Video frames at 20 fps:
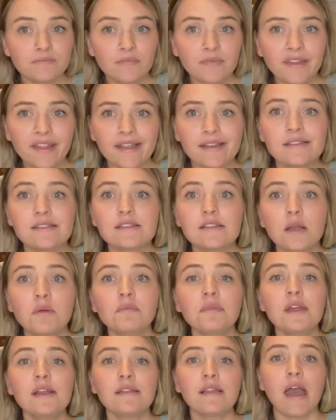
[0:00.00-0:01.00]
it's
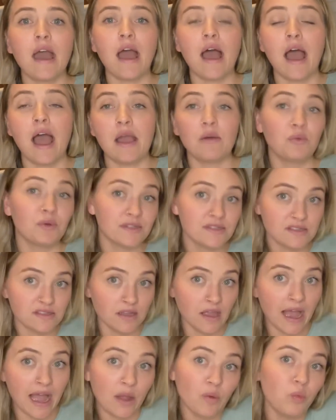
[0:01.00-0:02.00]
something that I
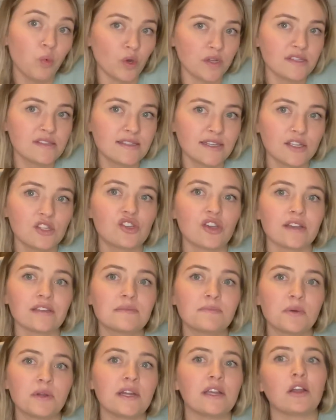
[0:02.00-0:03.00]
would
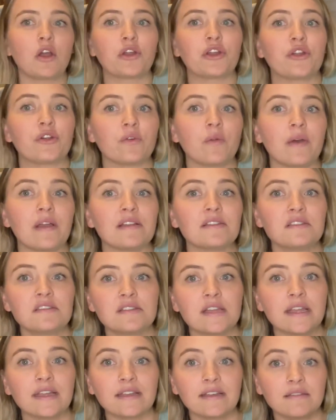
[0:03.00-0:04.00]
suggest putting on your list
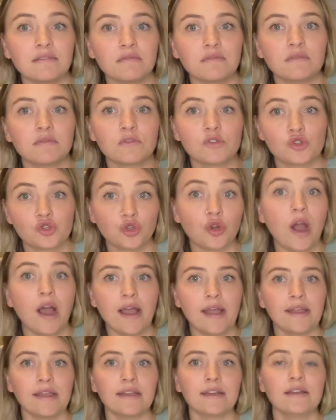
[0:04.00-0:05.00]
and
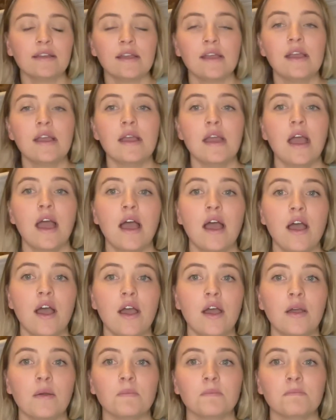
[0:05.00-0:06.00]
trying,
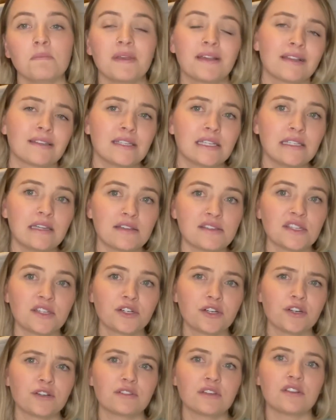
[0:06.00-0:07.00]
because it doesn't
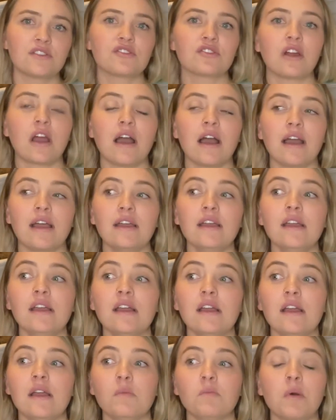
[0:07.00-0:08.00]
hurt to try.
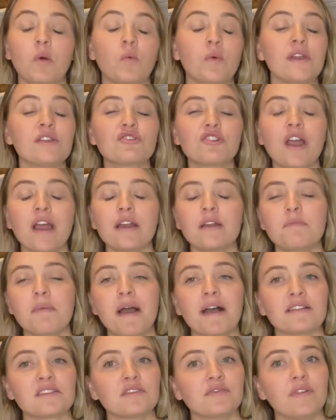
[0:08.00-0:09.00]
But we tried a
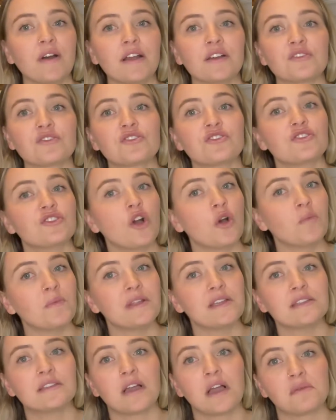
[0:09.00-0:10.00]
pacifier so
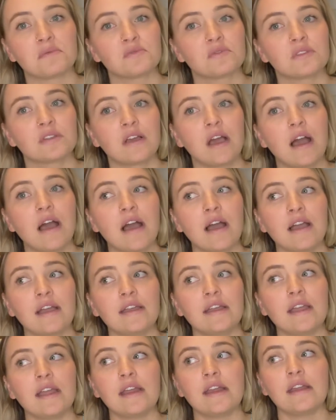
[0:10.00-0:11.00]
many times with
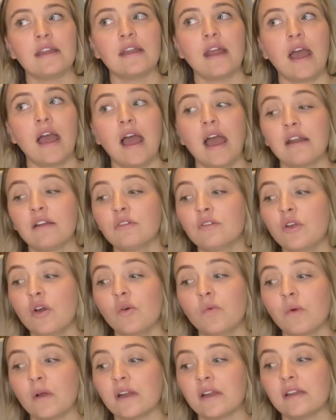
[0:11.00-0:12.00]
Kai, and I don't know
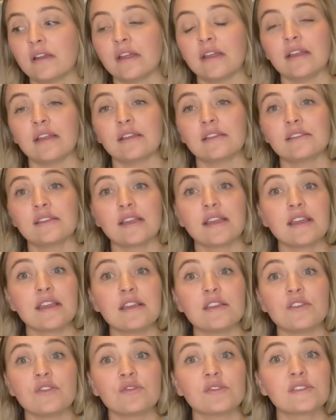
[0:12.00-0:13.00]
what it is. He
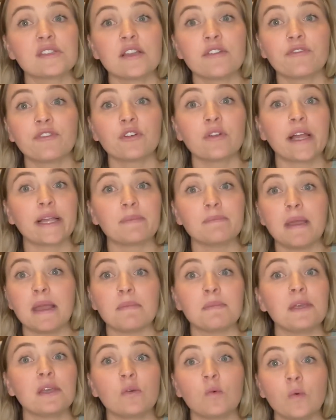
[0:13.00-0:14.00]
used it for like
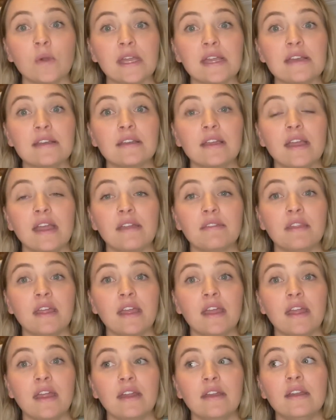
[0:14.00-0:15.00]
maybe a week, and
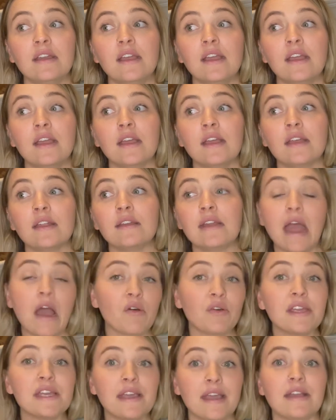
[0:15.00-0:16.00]
then now
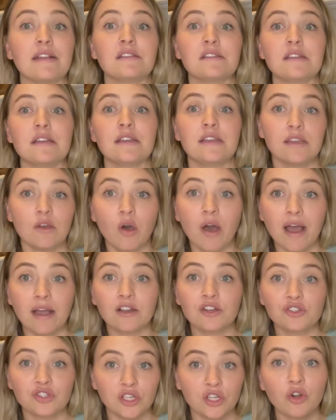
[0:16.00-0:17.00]
he hates it. He'll
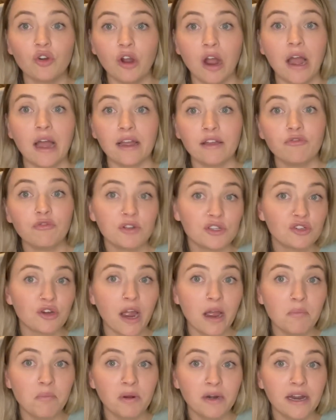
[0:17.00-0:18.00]
actually cry if we
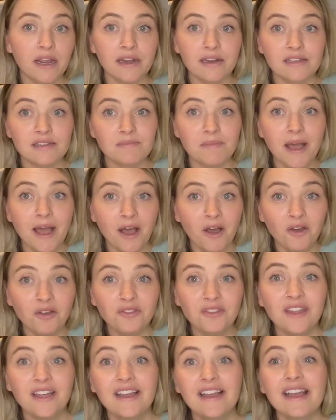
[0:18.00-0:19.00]
try to put it in his
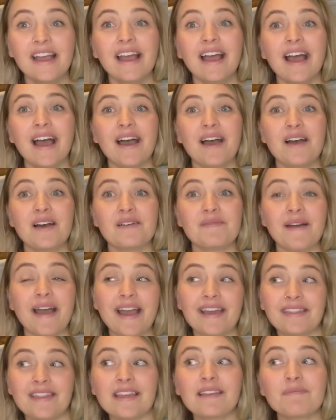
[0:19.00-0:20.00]
mouth.
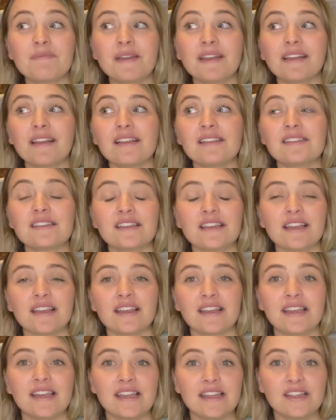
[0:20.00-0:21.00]
I think because
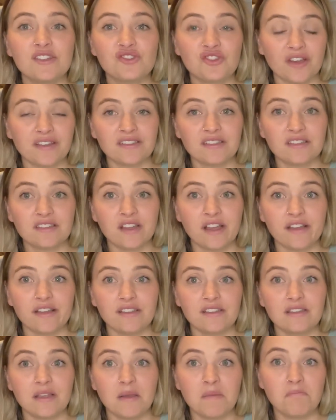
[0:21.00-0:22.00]
he just
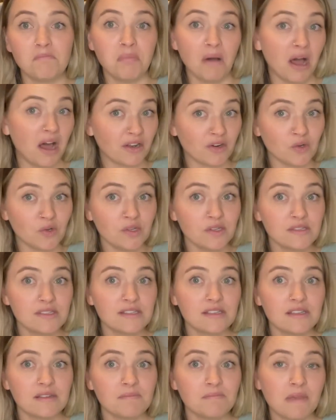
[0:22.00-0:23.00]
does
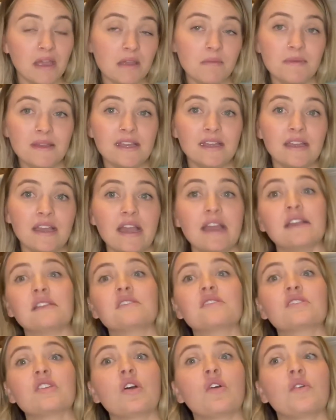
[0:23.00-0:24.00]
bottles maybe, and
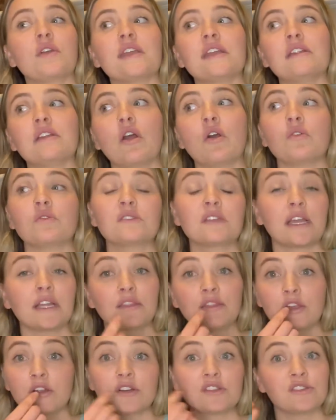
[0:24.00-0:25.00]
so he knows
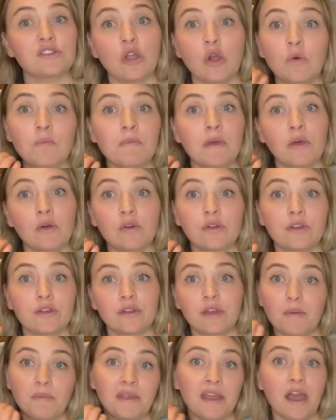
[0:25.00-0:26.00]
like there's no milk
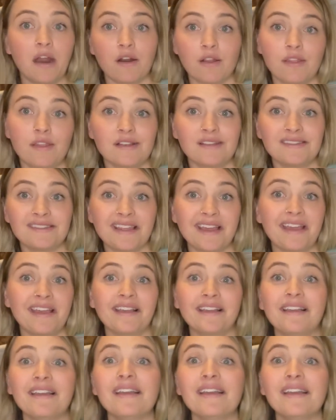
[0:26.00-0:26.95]
coming out of this thing.